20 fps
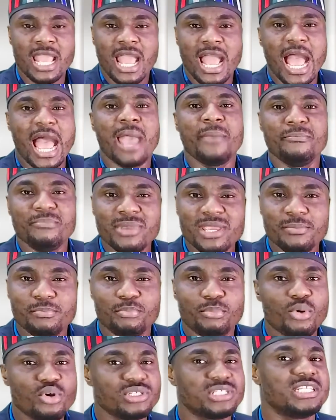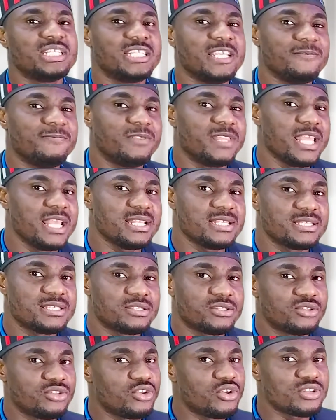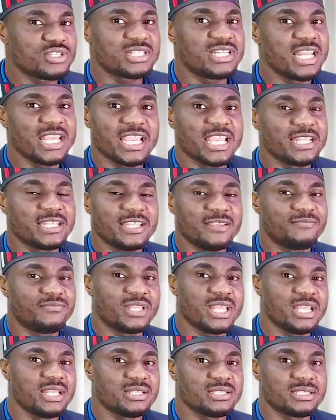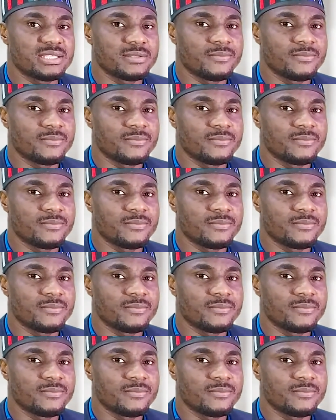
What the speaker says: I mean positive things, not negative things.